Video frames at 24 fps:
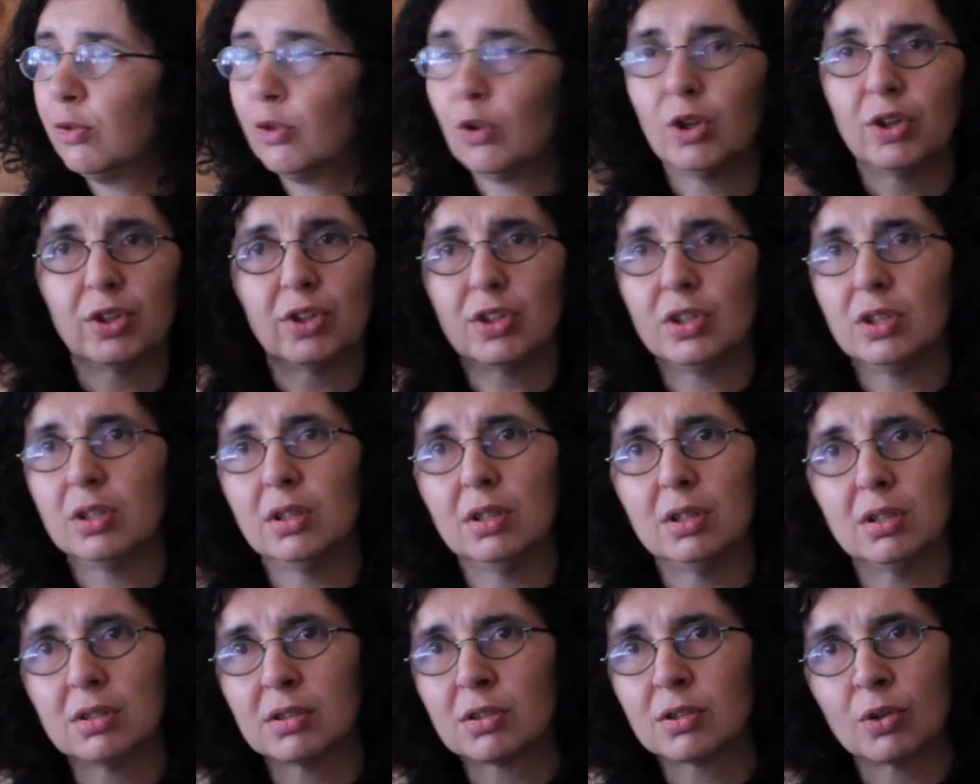40
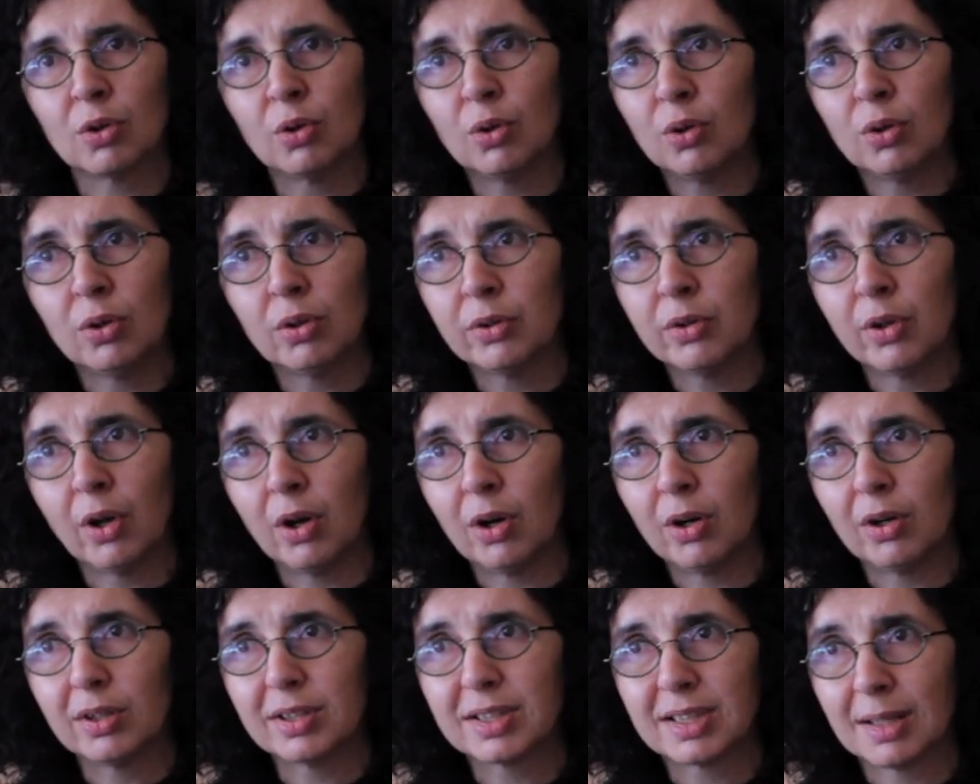years old
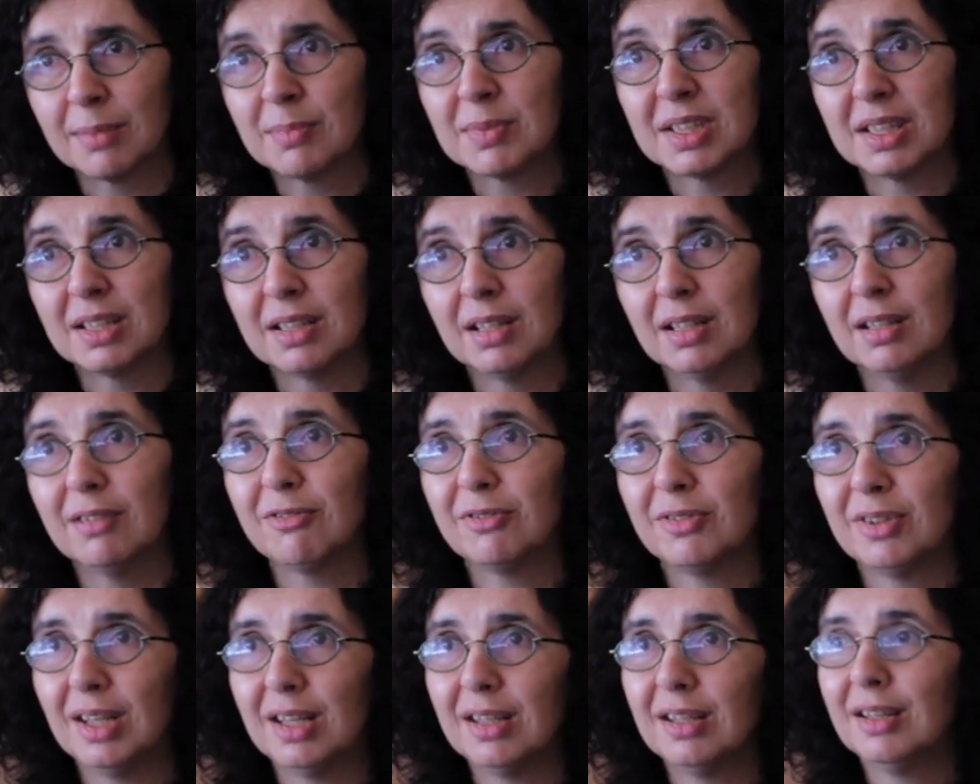or something, if
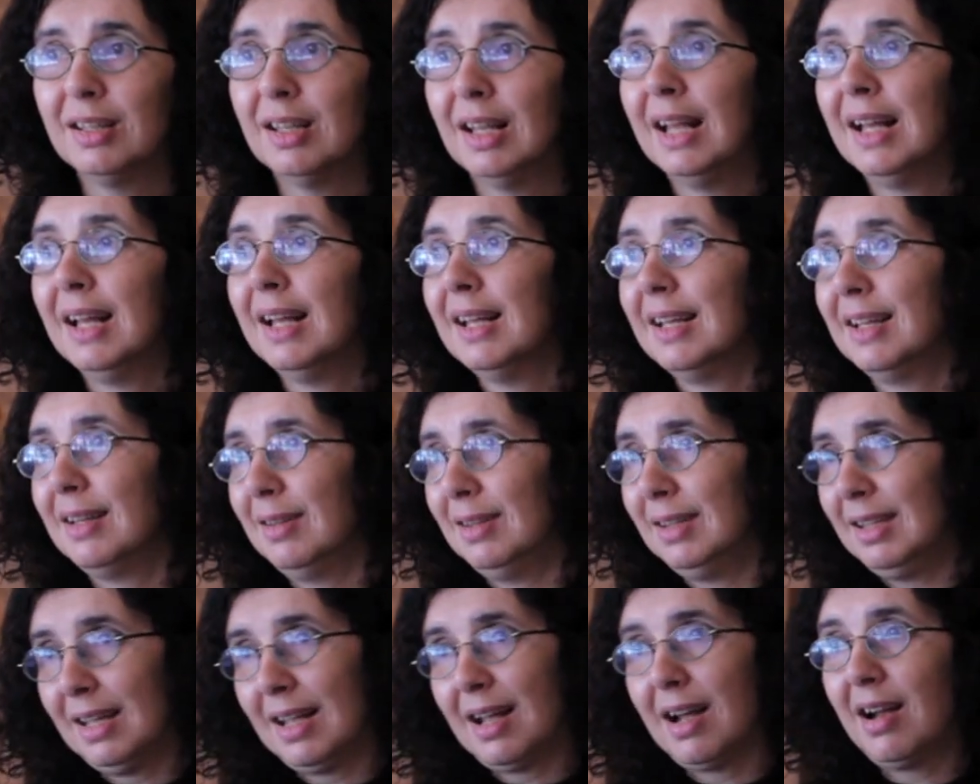they
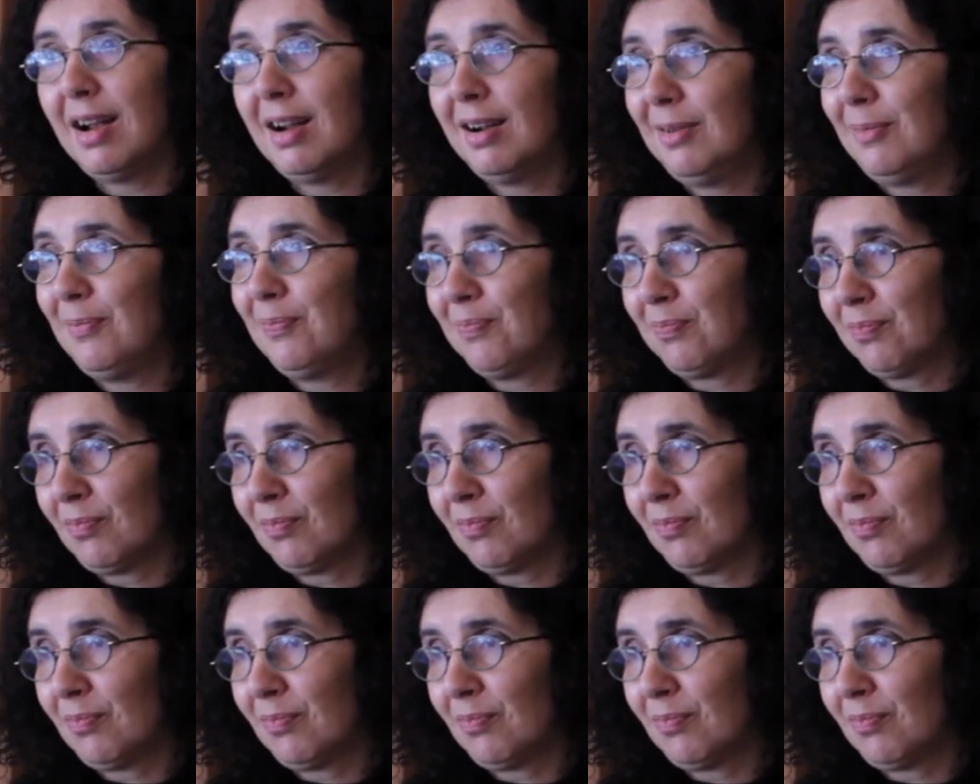they are